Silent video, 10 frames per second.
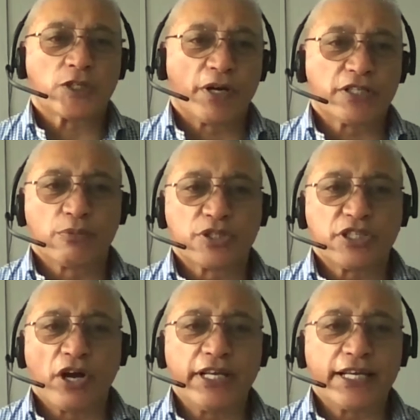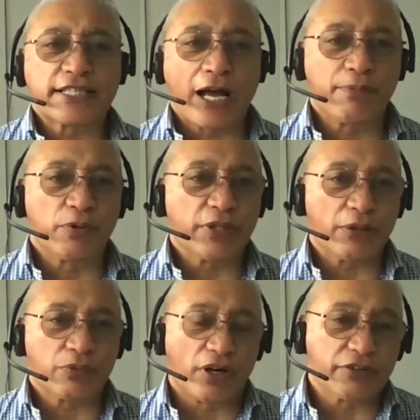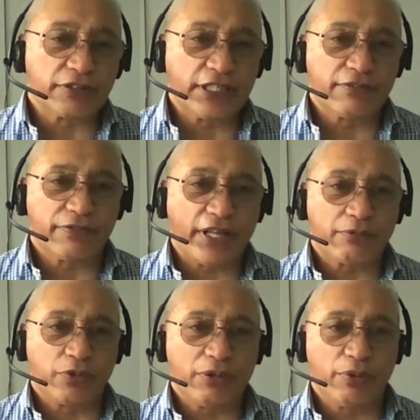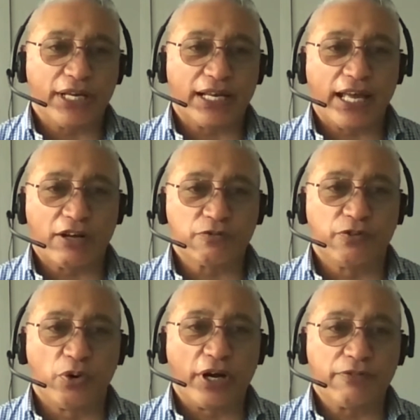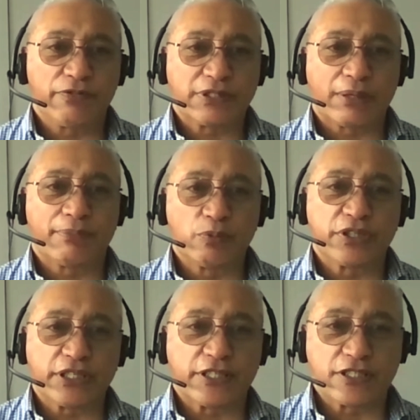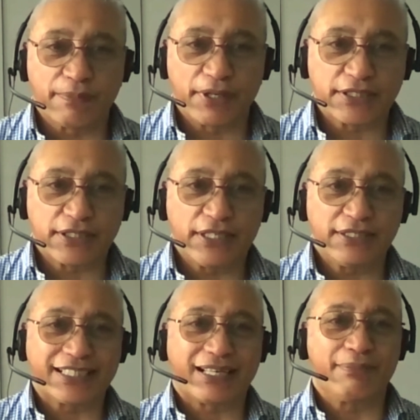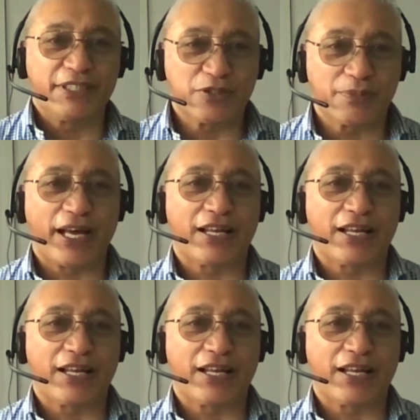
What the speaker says: I suppose it was the only example that I could give that where we allowed for someone with a disability to come into